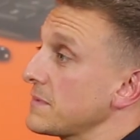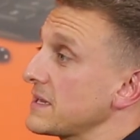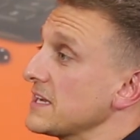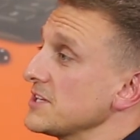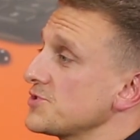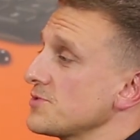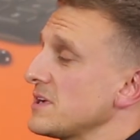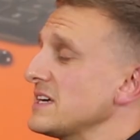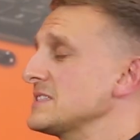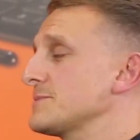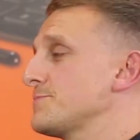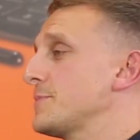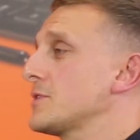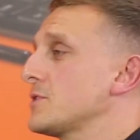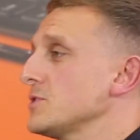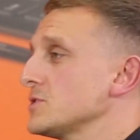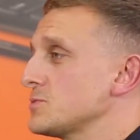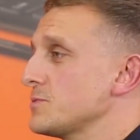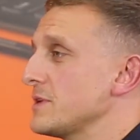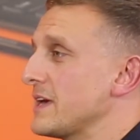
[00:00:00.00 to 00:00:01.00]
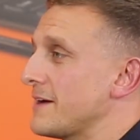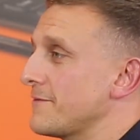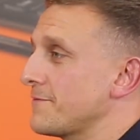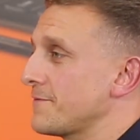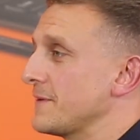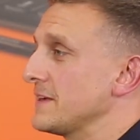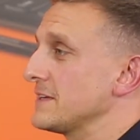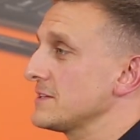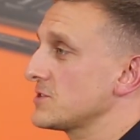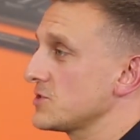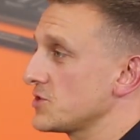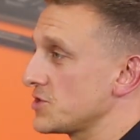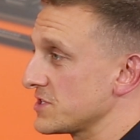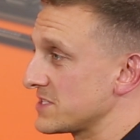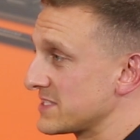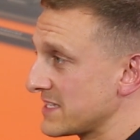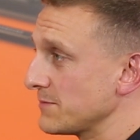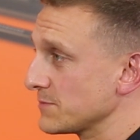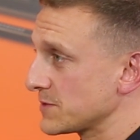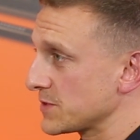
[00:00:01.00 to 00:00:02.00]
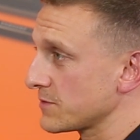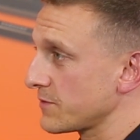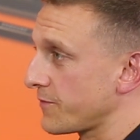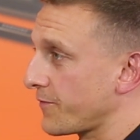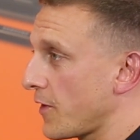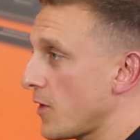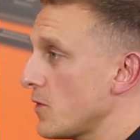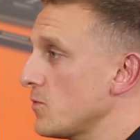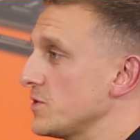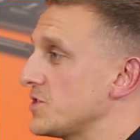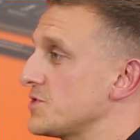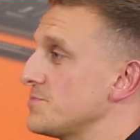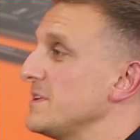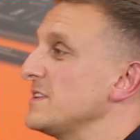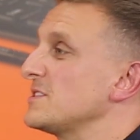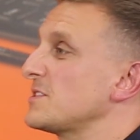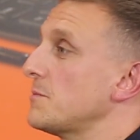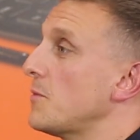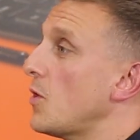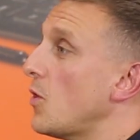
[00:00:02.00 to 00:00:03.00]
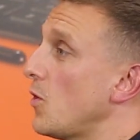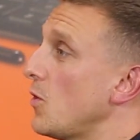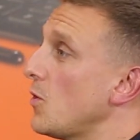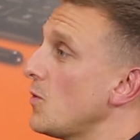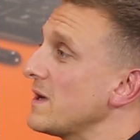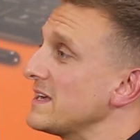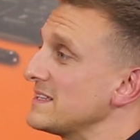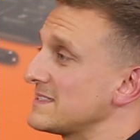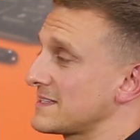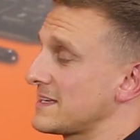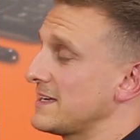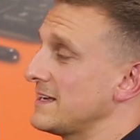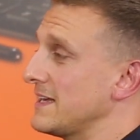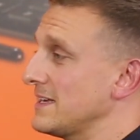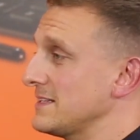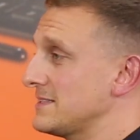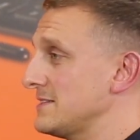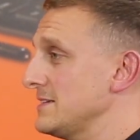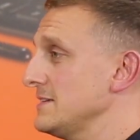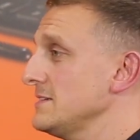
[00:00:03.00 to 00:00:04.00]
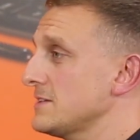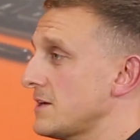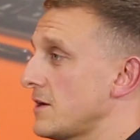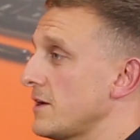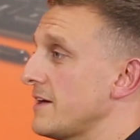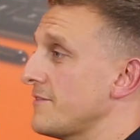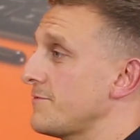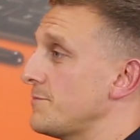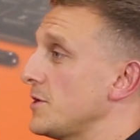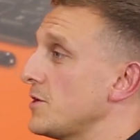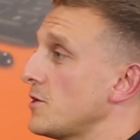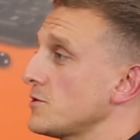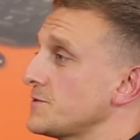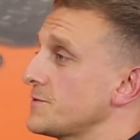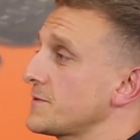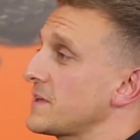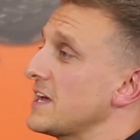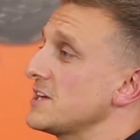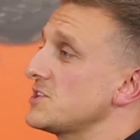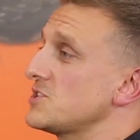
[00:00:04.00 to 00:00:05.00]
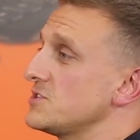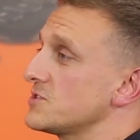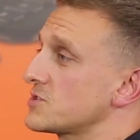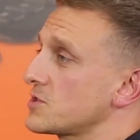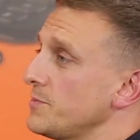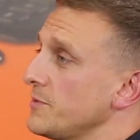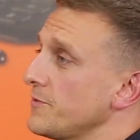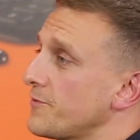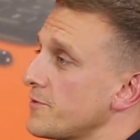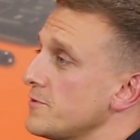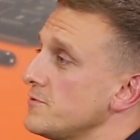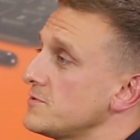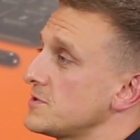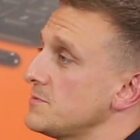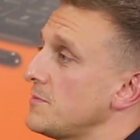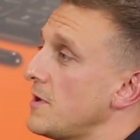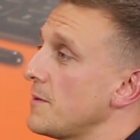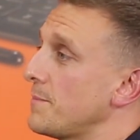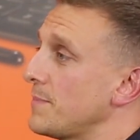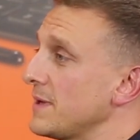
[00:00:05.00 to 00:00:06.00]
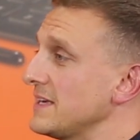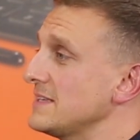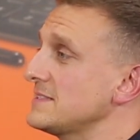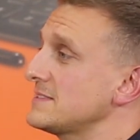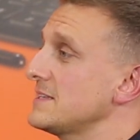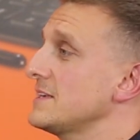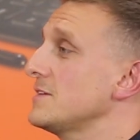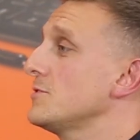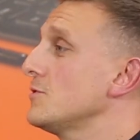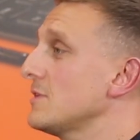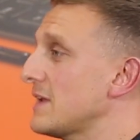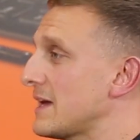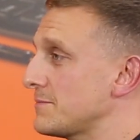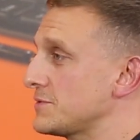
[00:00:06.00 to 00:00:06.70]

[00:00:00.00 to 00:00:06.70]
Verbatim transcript: I'm glad you asked because we have things such as Samsung Flow, which means I'm always connected. I have my notifications coming through to my PC or